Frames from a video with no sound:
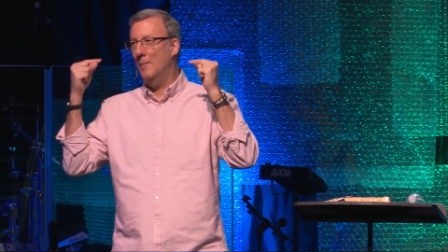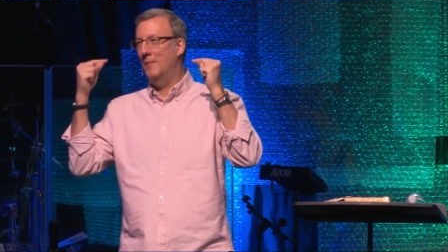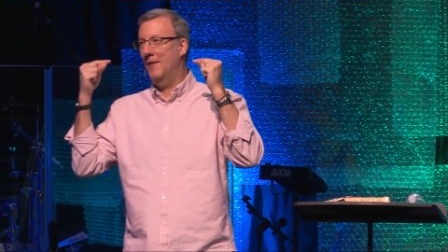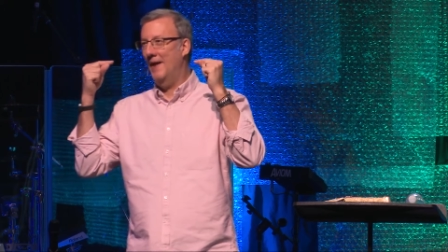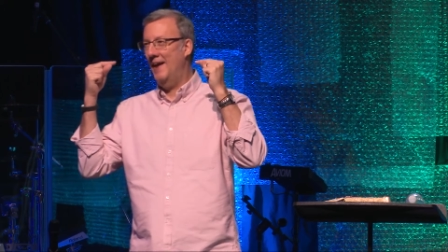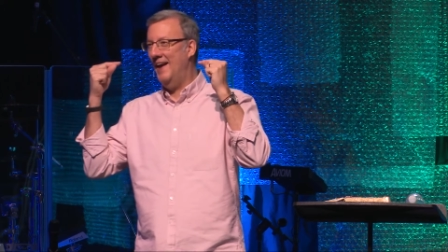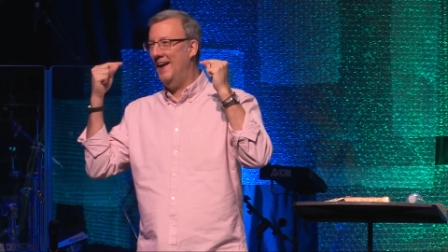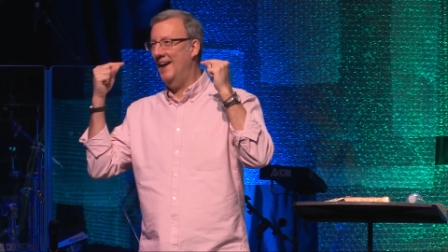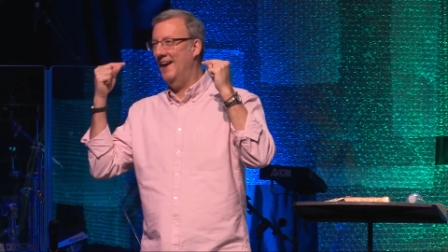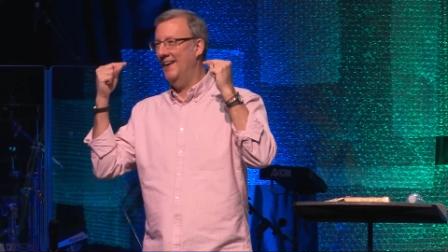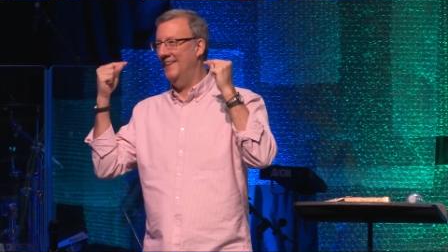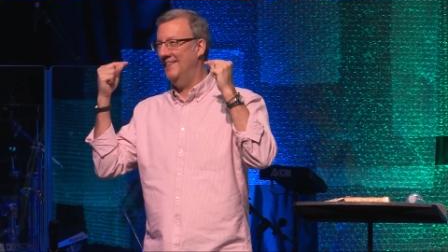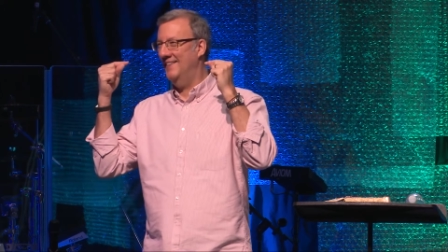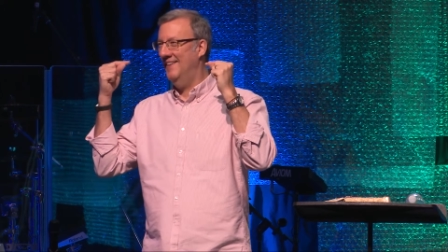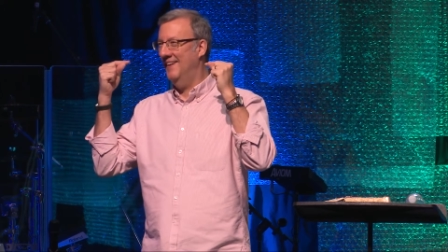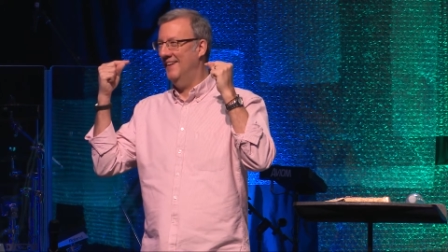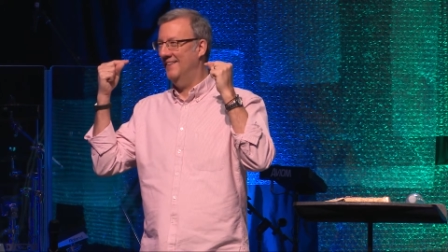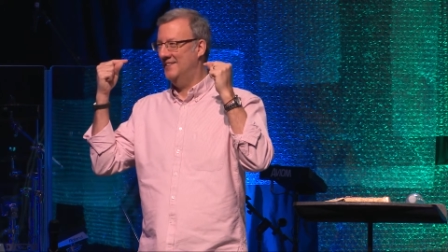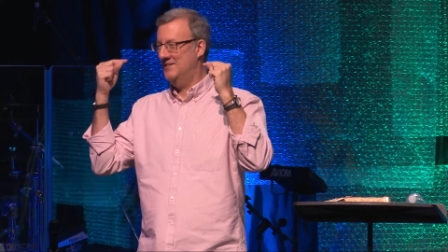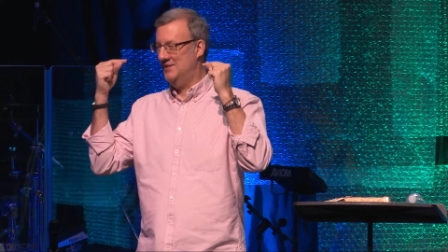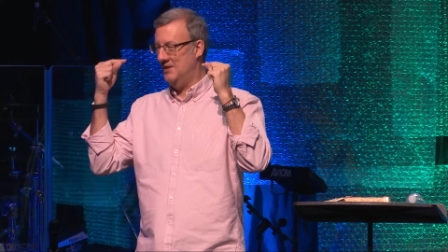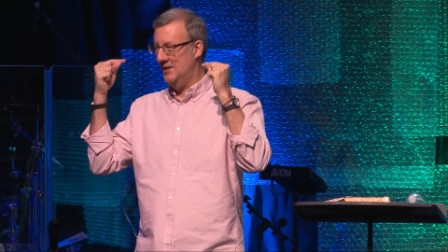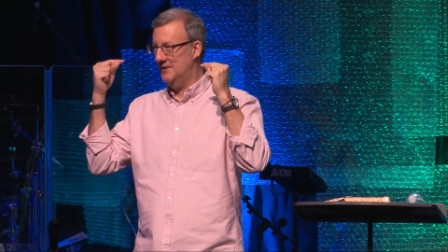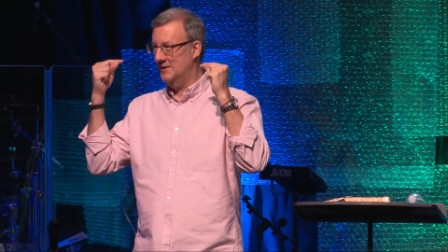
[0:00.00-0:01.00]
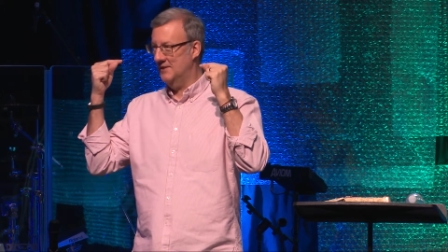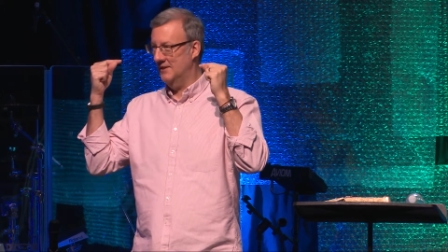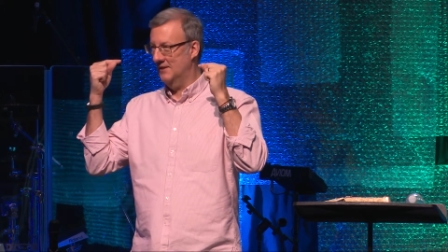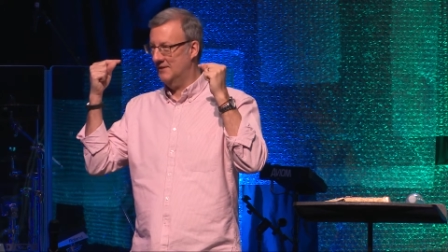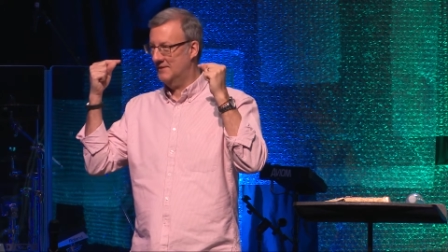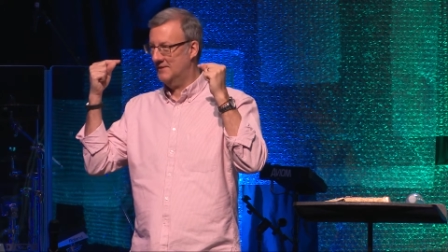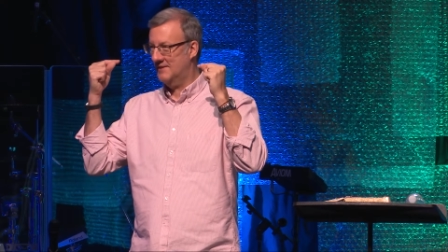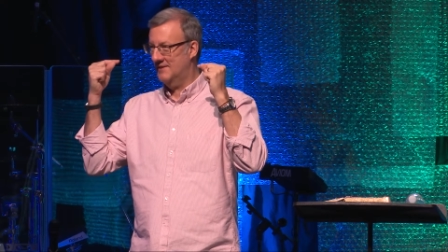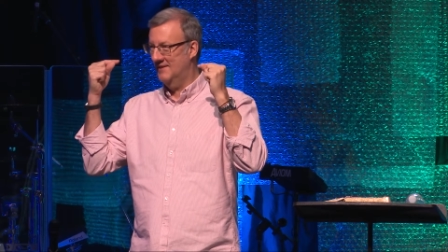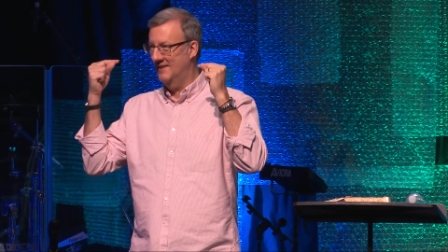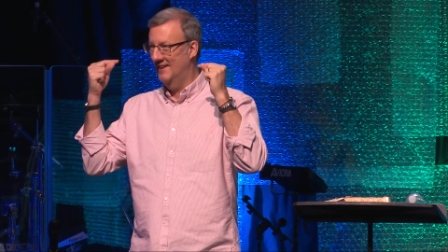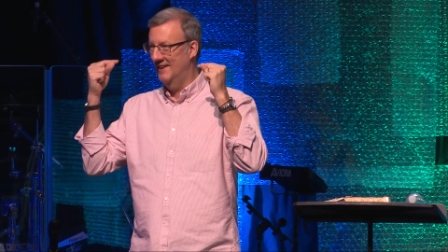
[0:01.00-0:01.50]
the head,
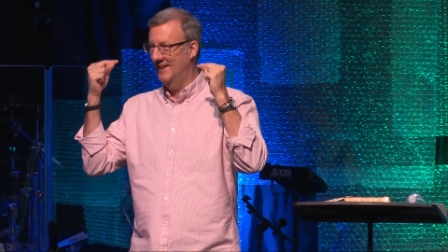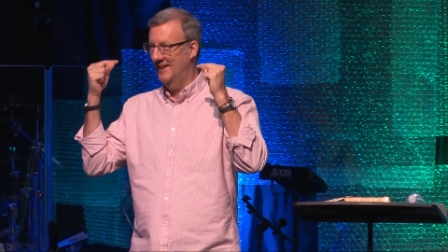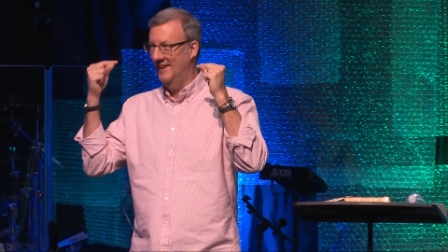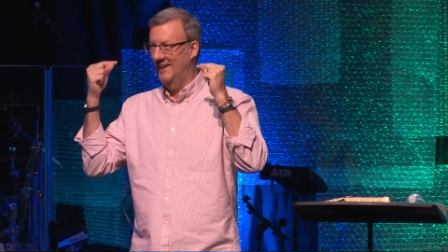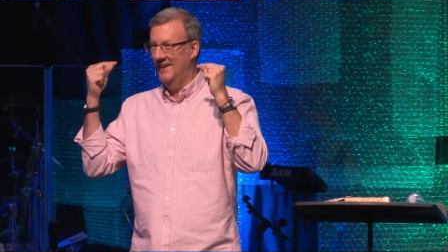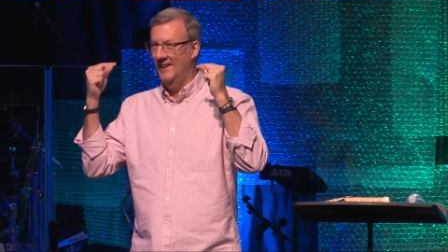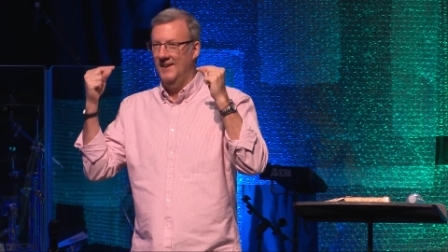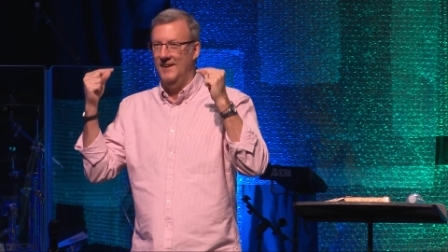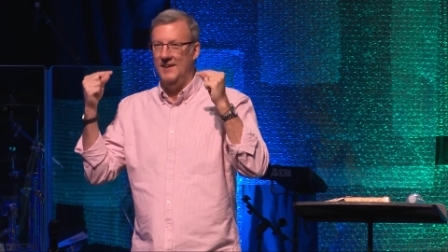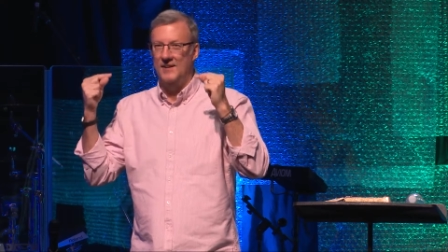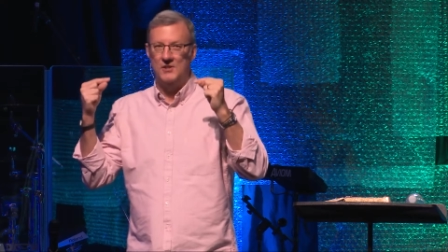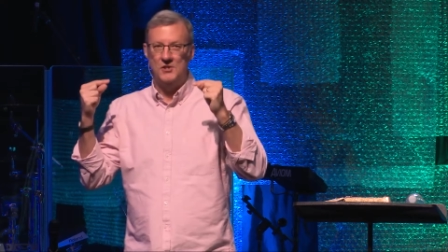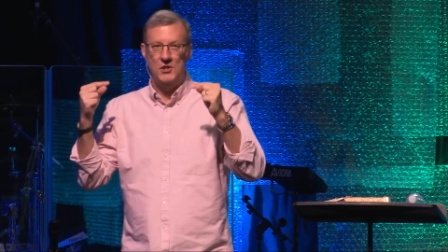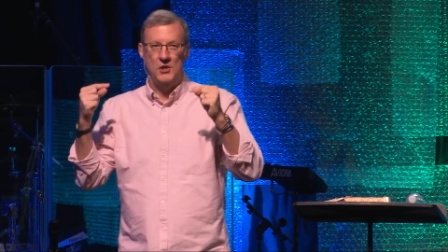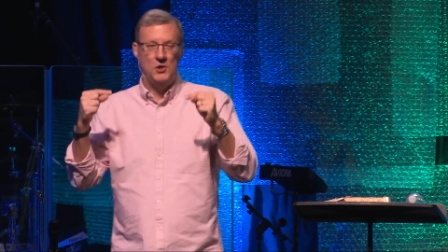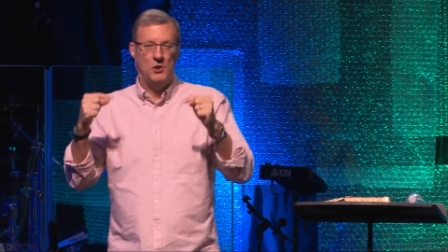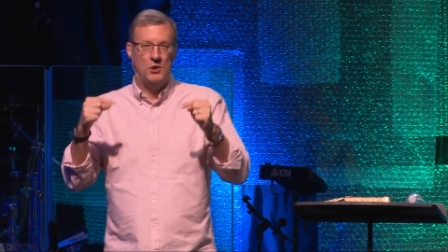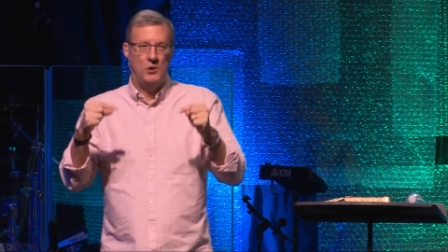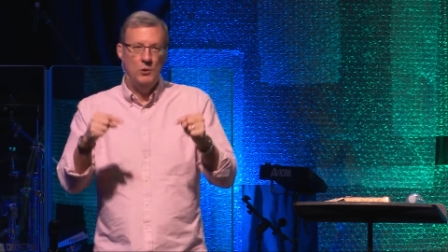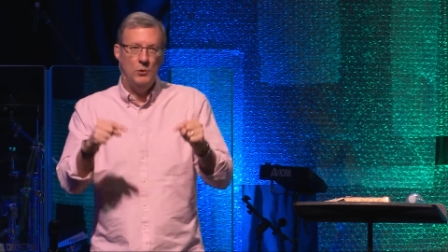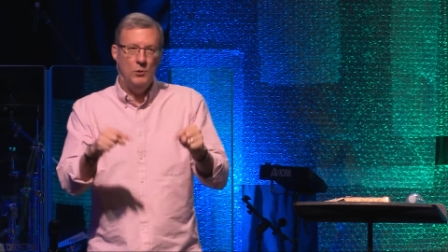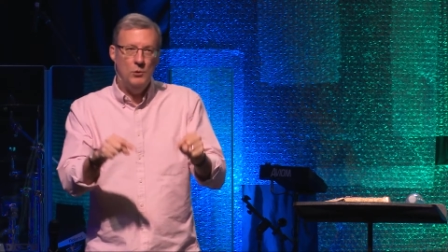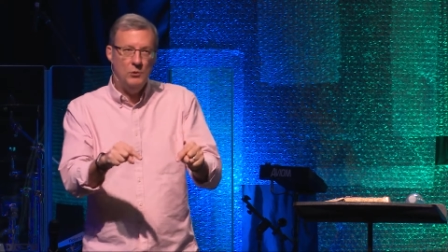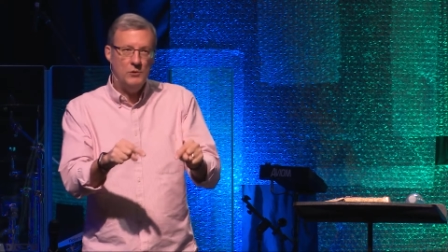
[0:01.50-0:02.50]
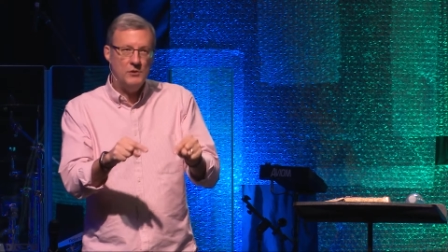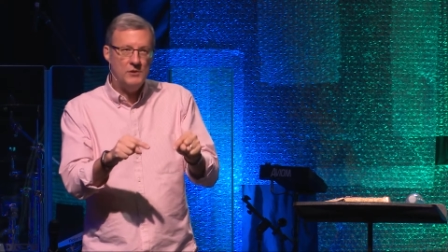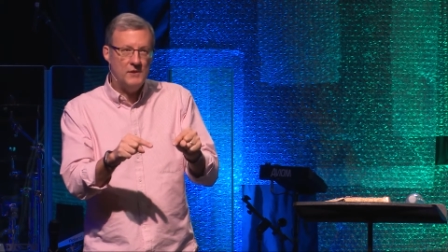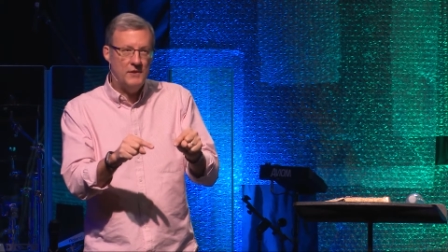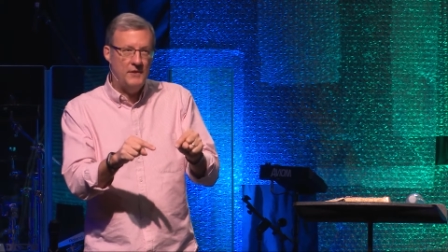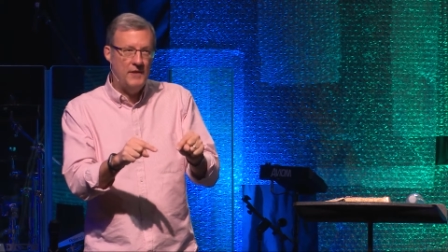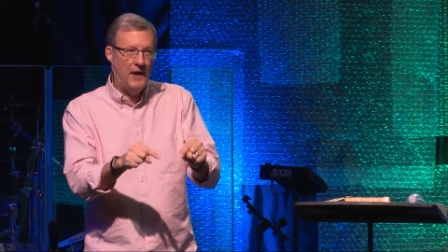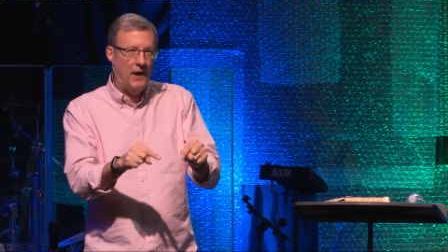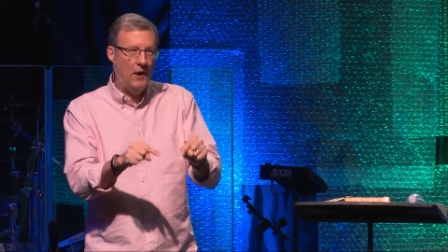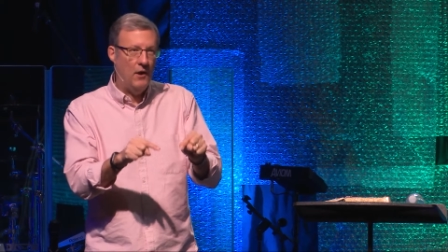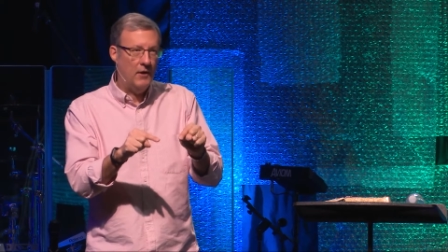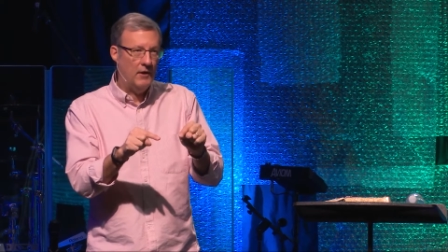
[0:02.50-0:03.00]
Jesus, to use
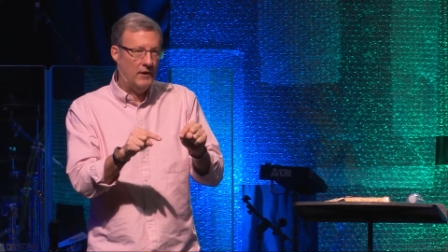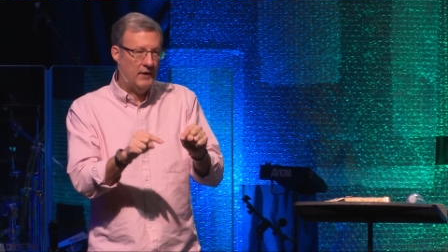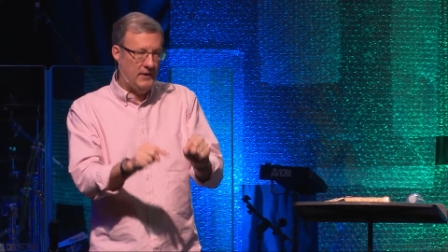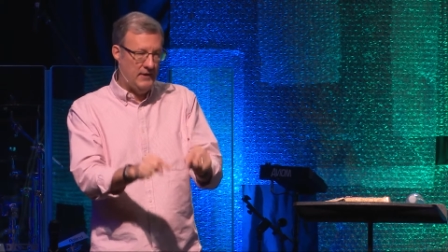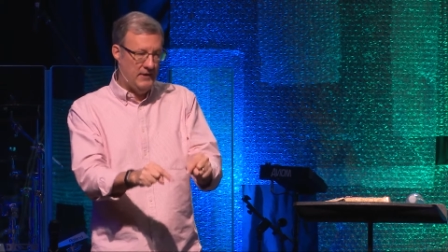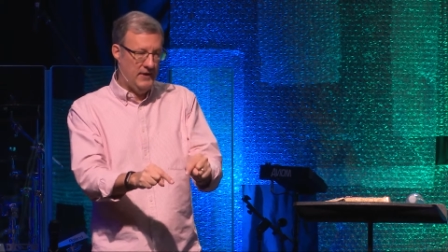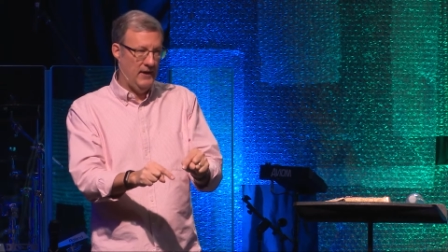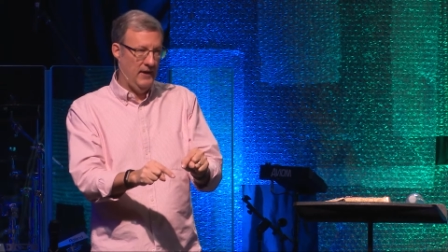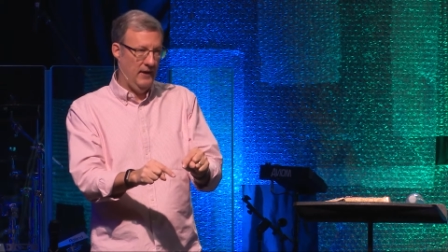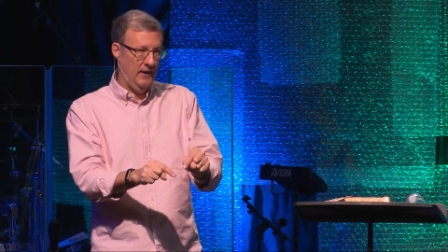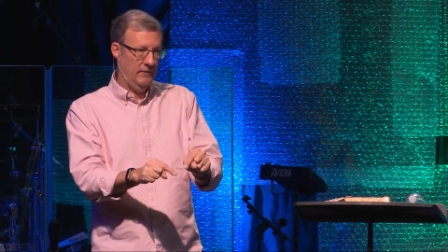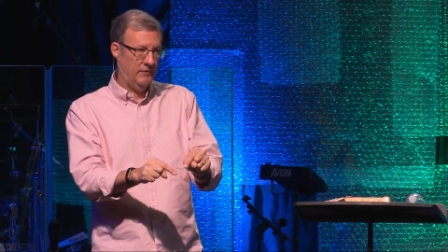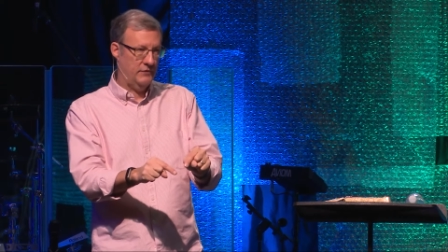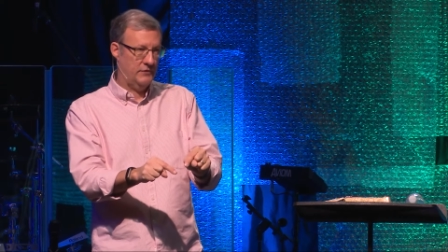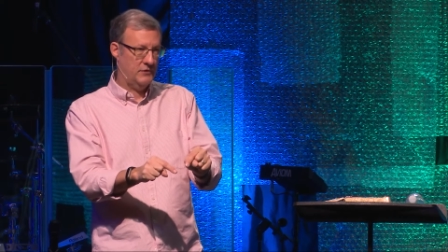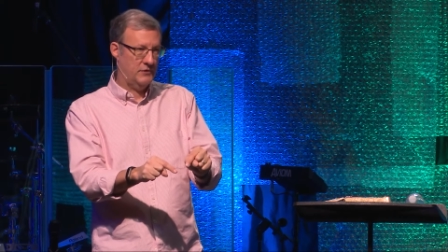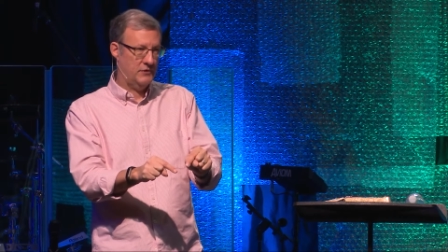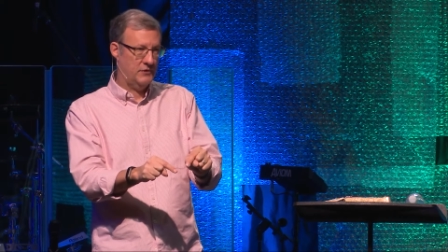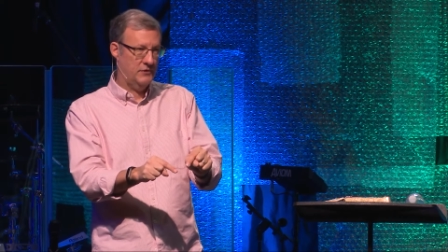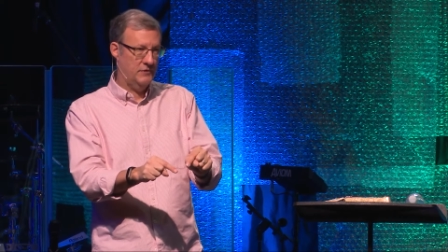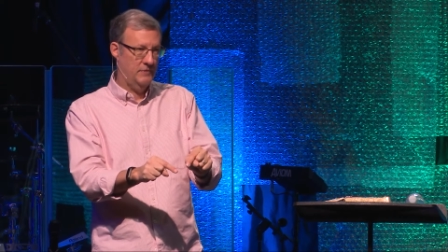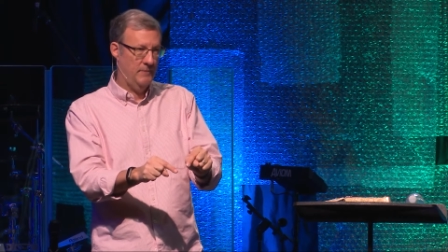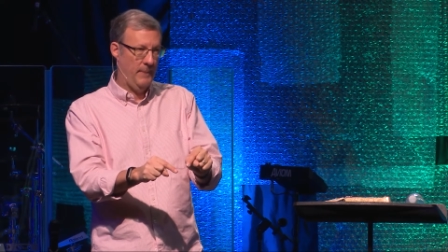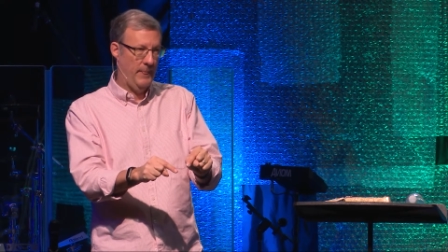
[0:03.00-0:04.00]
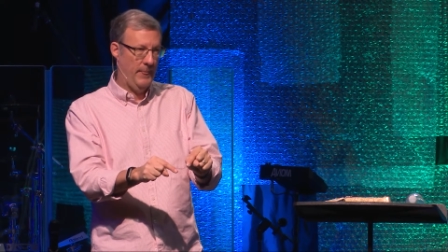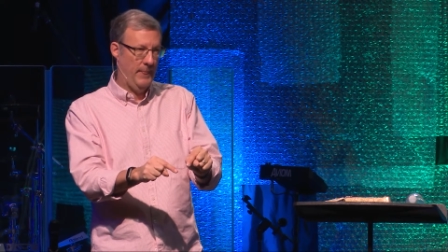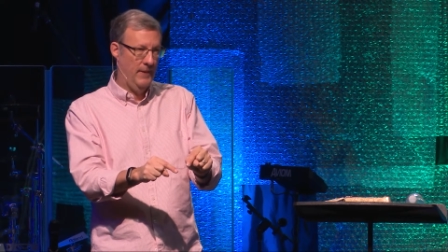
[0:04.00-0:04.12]
their gifts,